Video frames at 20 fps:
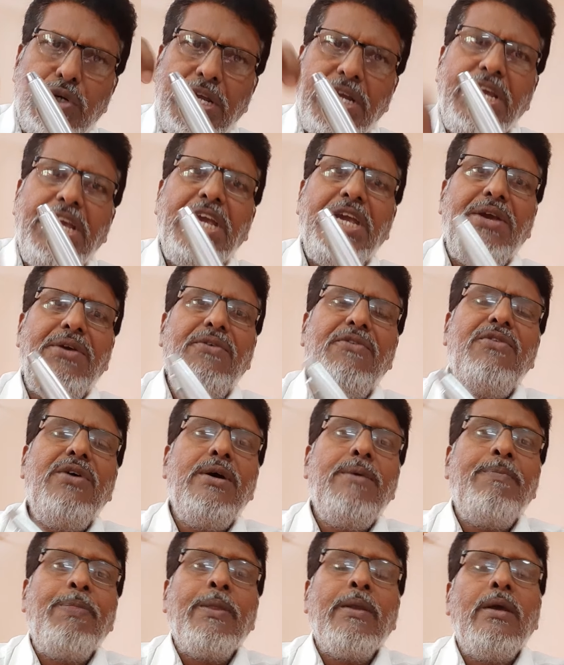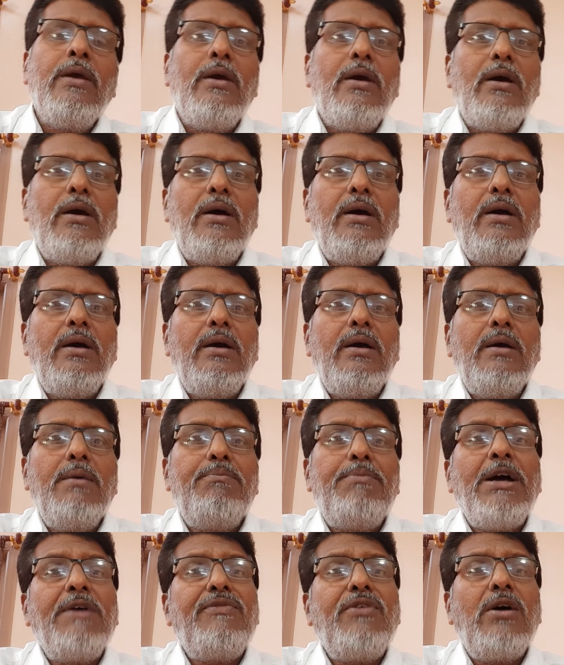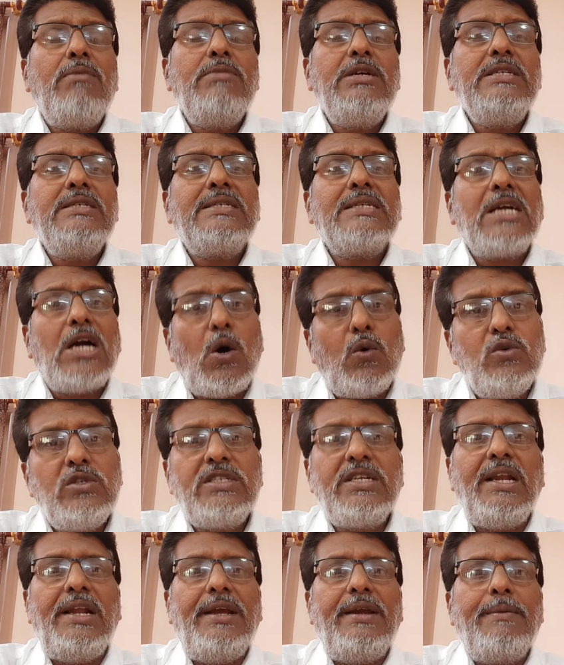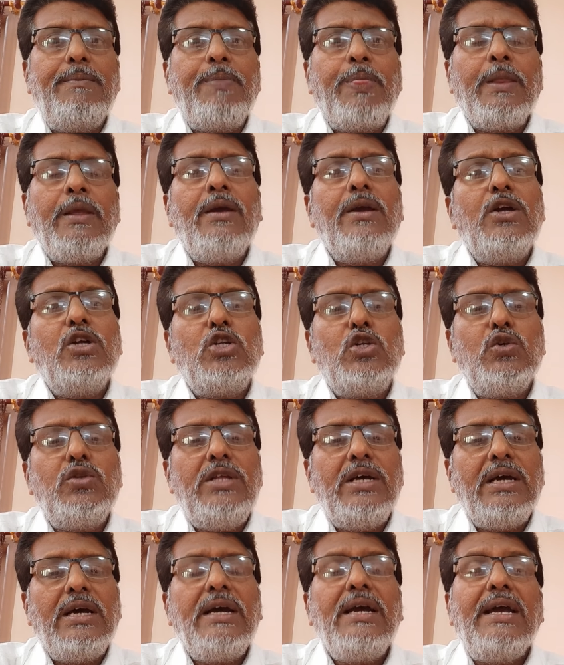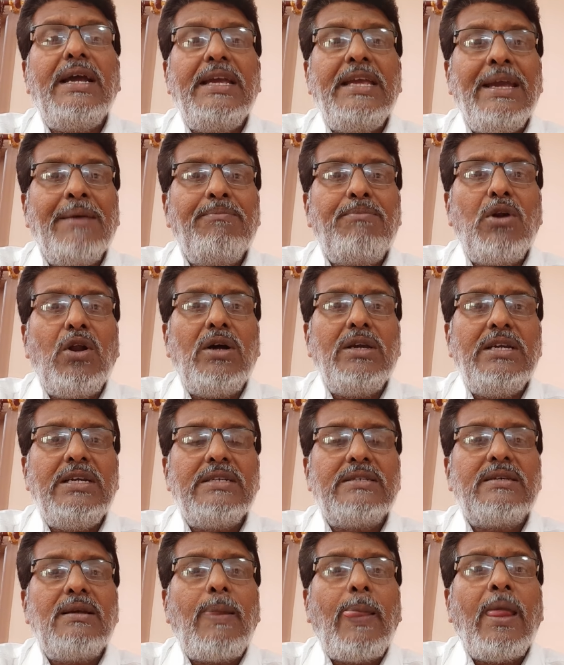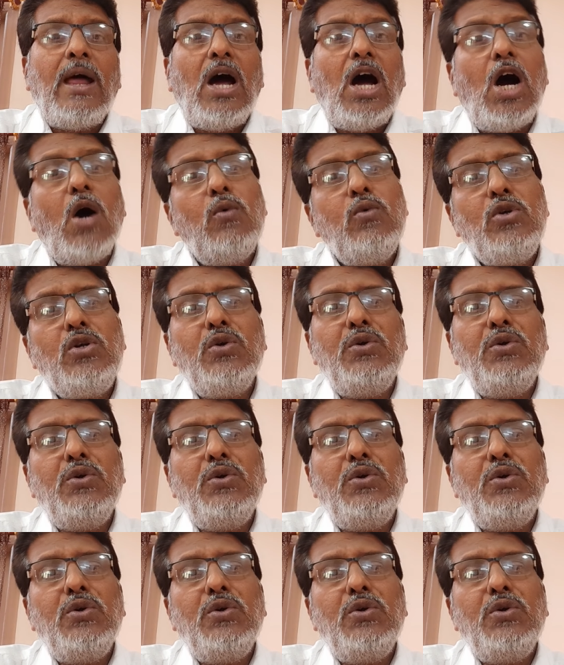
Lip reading: give performance counseling to the employees, how to